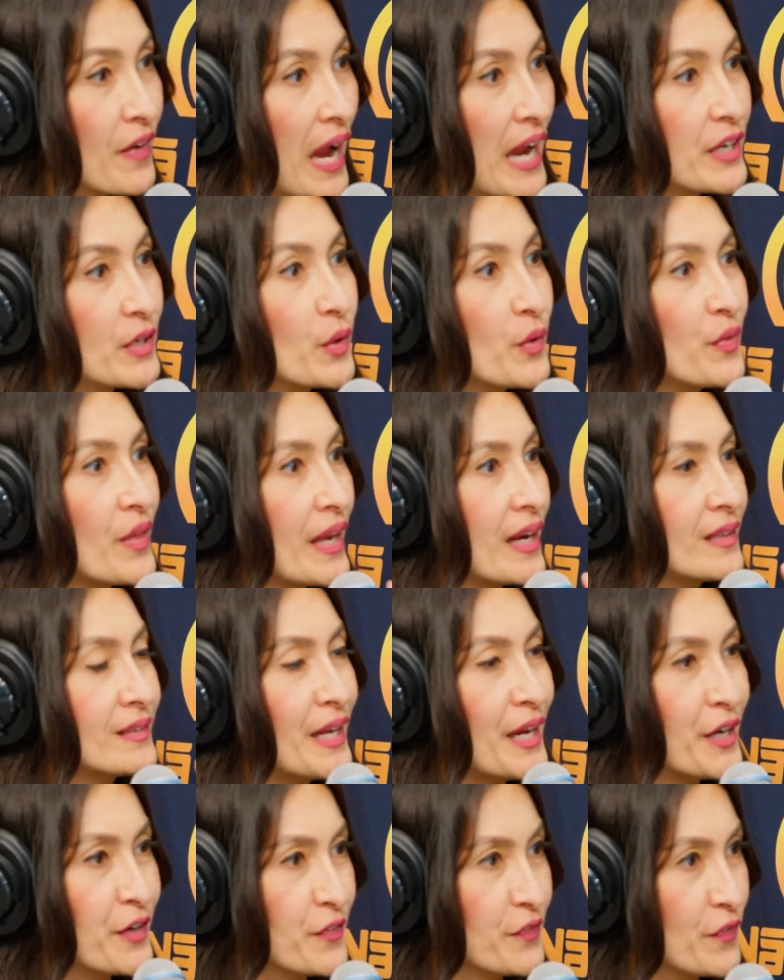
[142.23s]
I know that a
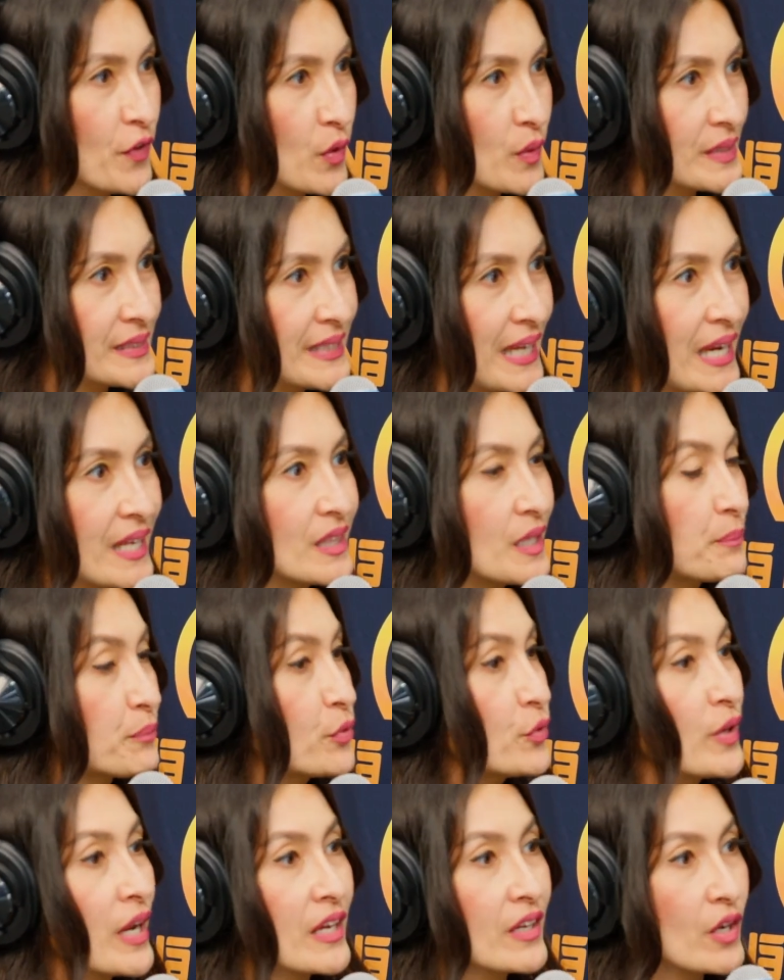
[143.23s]
lot of folks, say in the
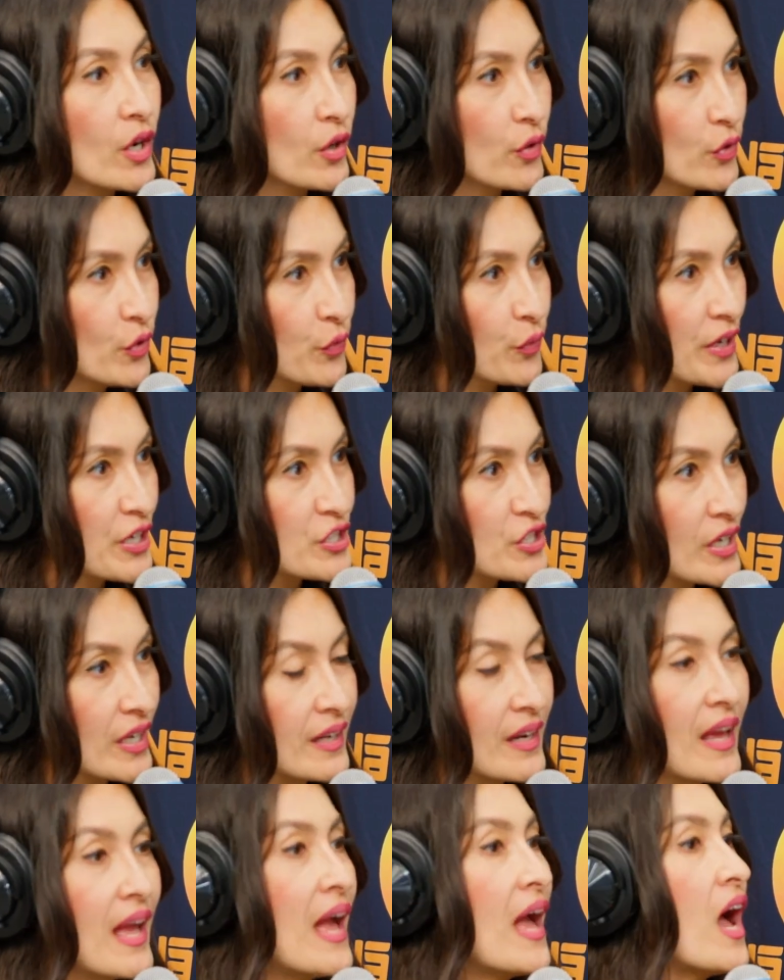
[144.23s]
Puna and Ka'u region,
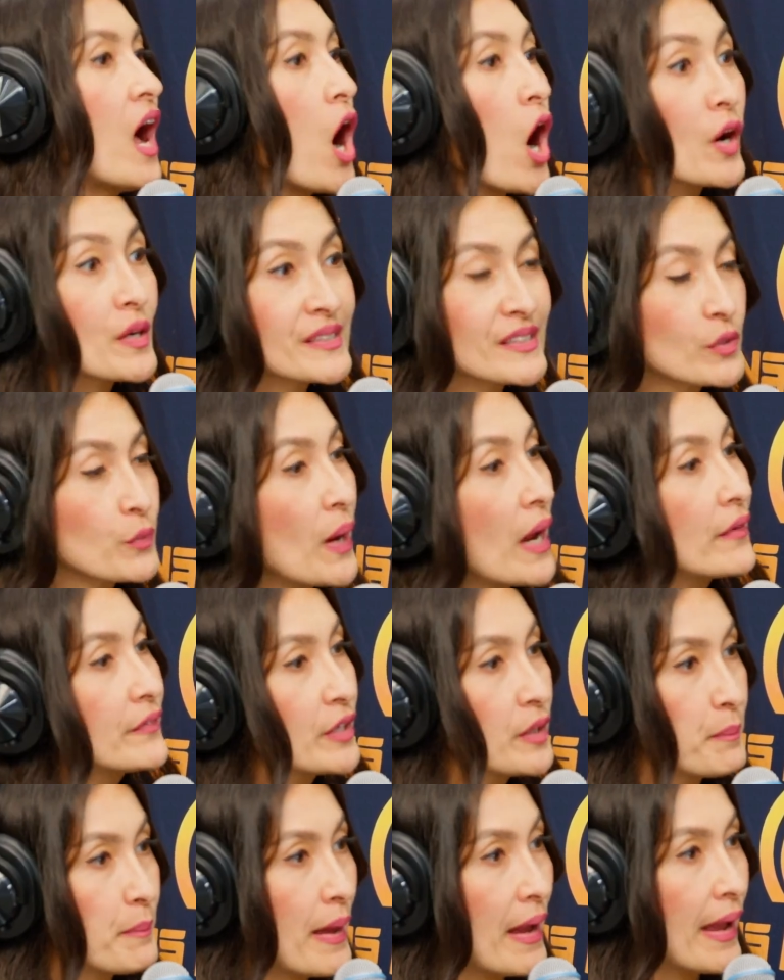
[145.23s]
are
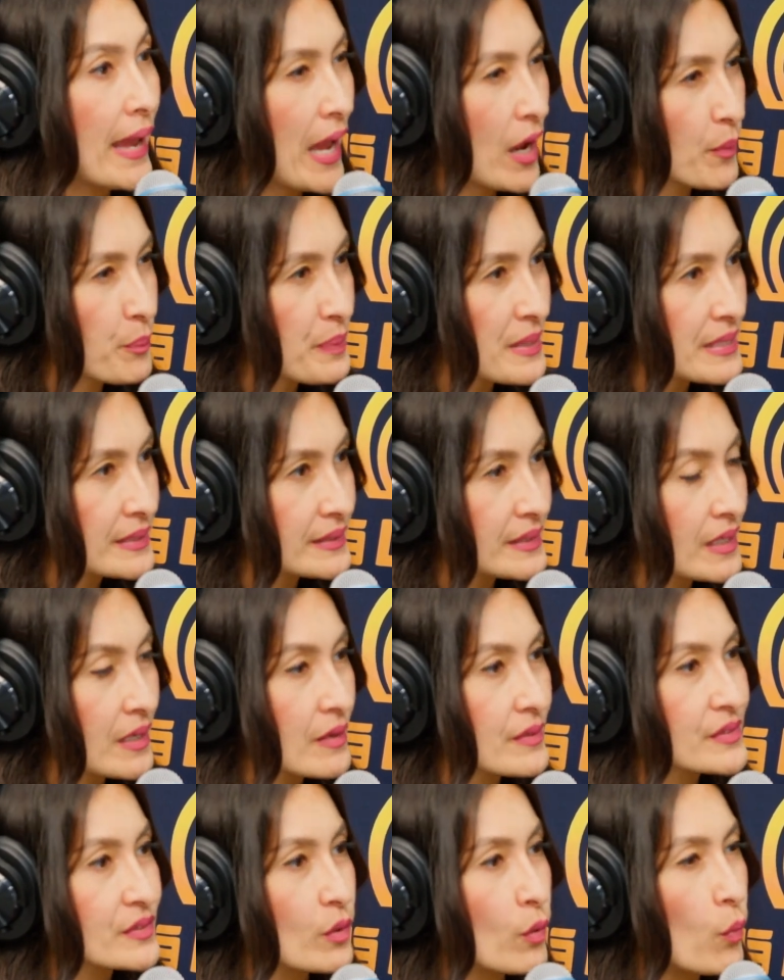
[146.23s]
surrounded by
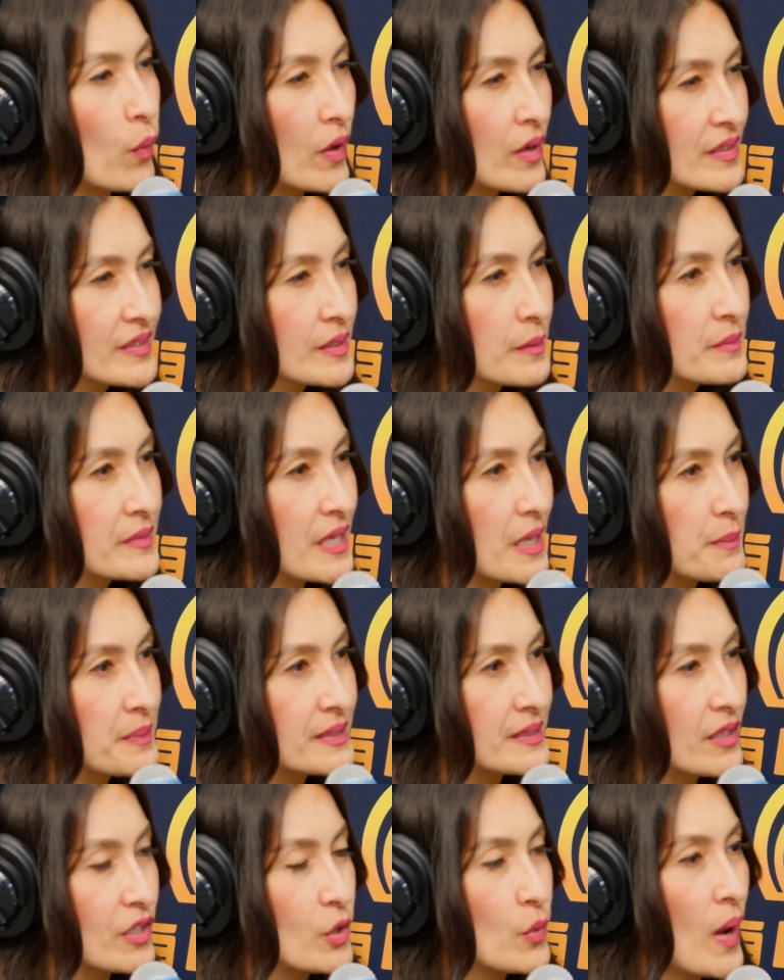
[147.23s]
albizia. So what are some tips
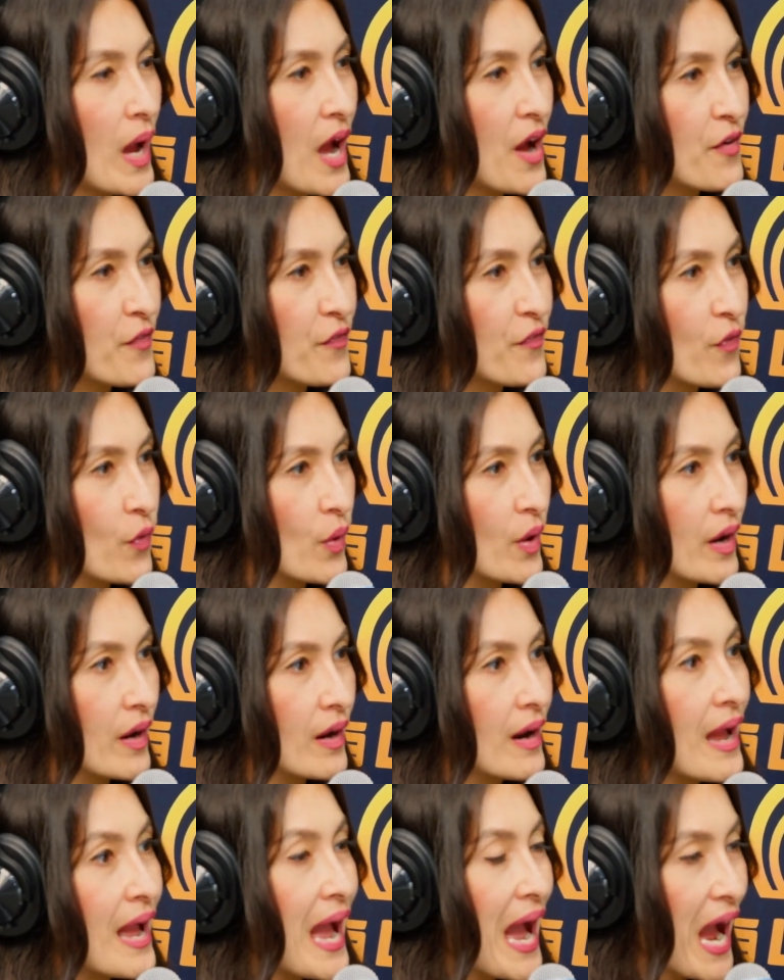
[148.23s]
that you have for
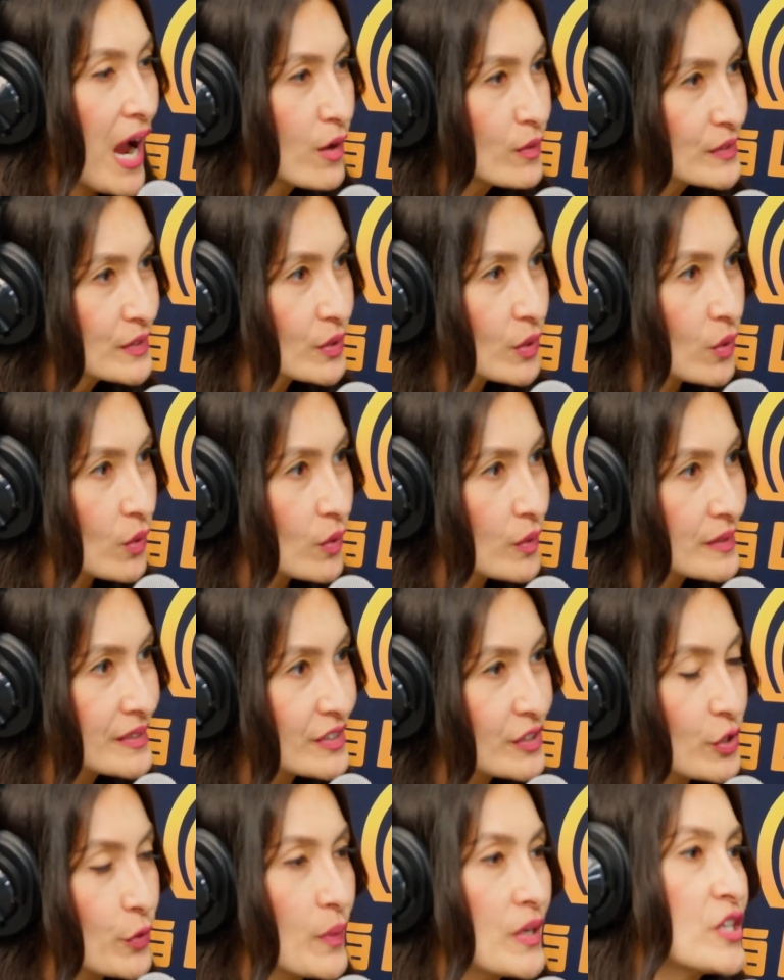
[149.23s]
households
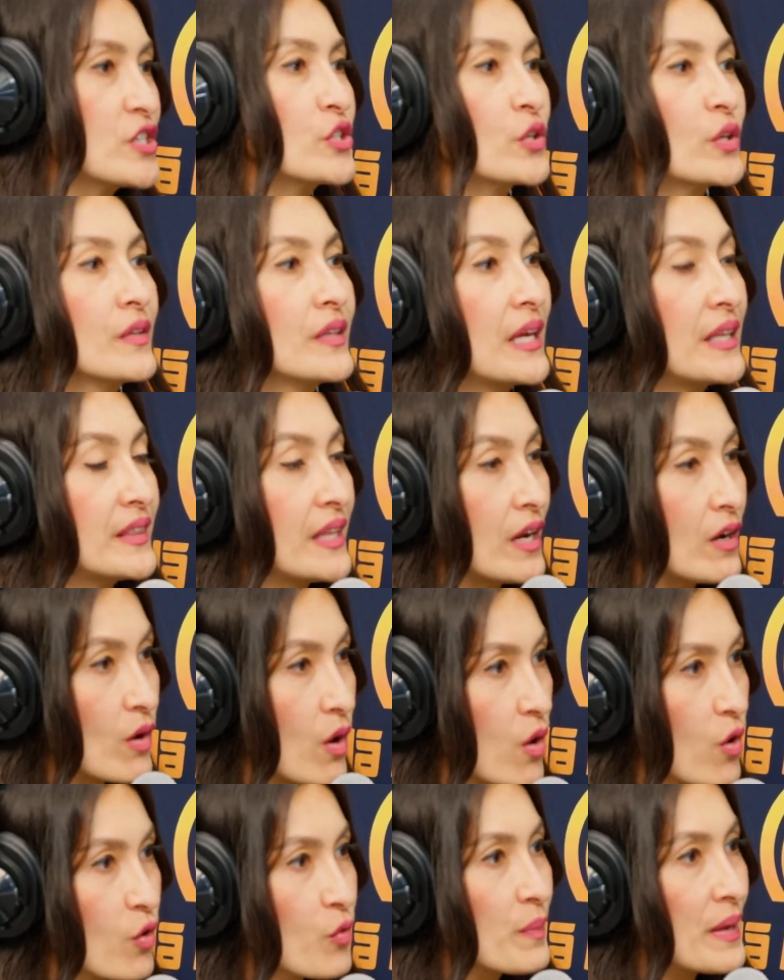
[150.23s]
to ensure that their
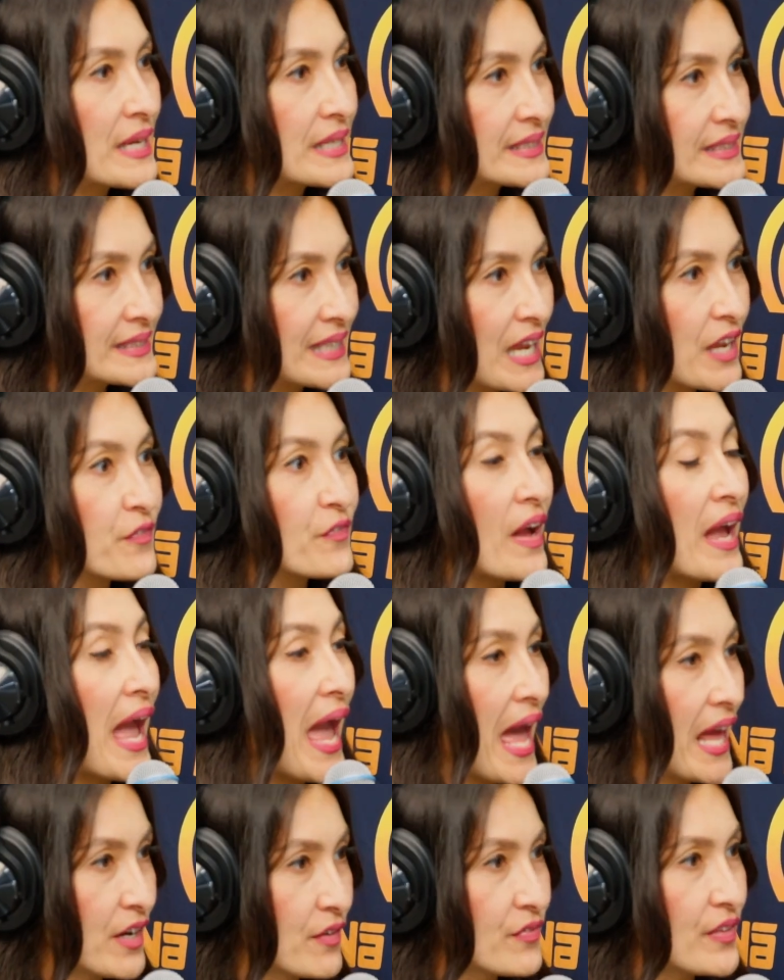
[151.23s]
home is safe
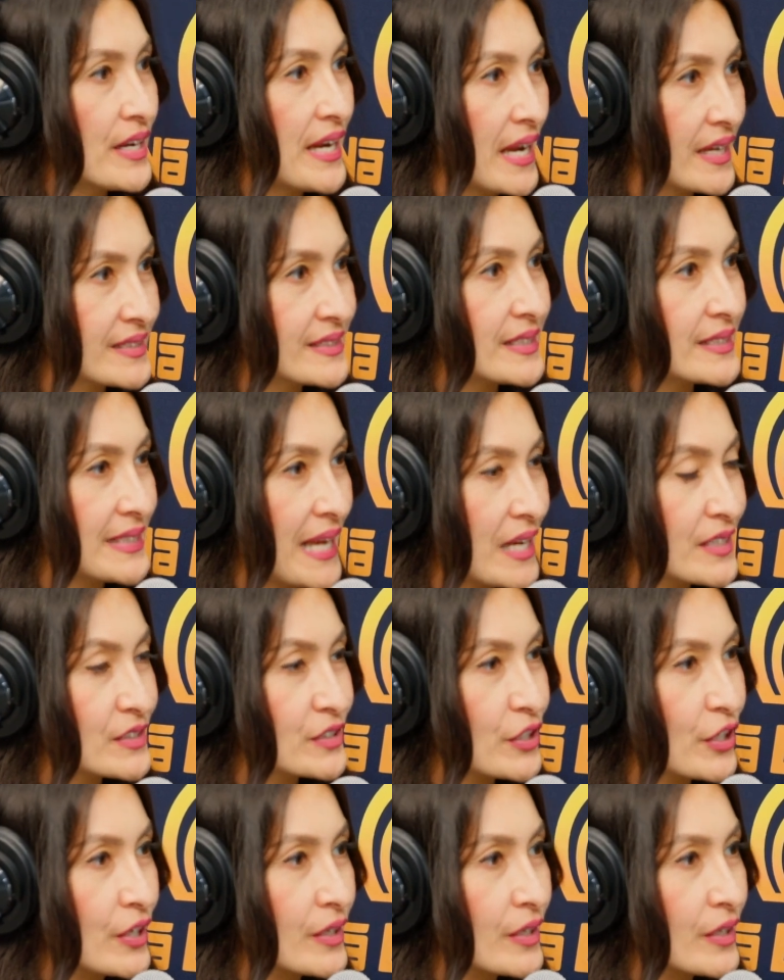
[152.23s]
ahead of the next disaster?